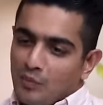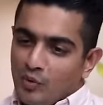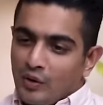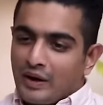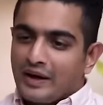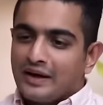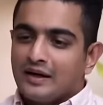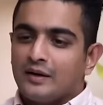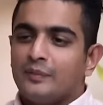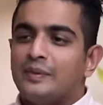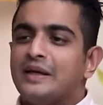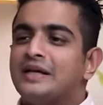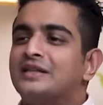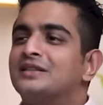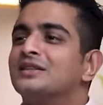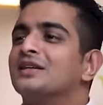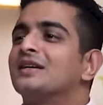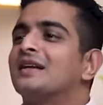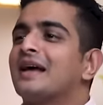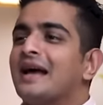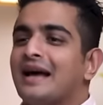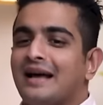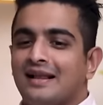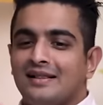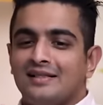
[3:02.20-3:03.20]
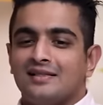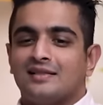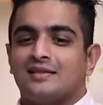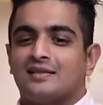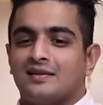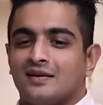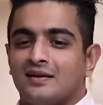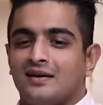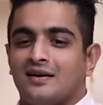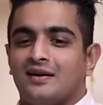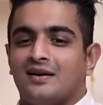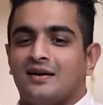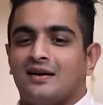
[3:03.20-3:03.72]
more intermediate health
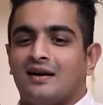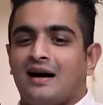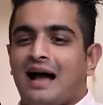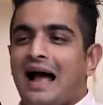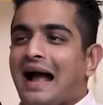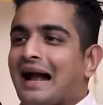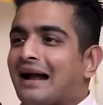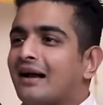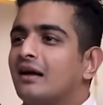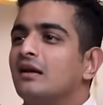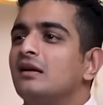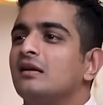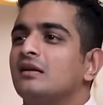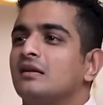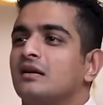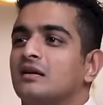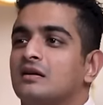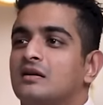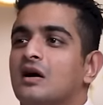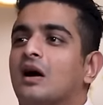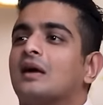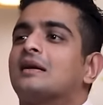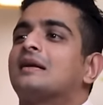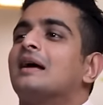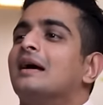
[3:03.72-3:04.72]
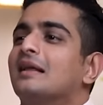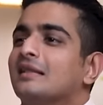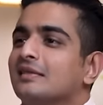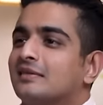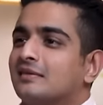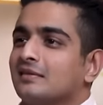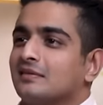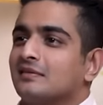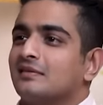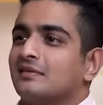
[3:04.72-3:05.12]
angle, gut health.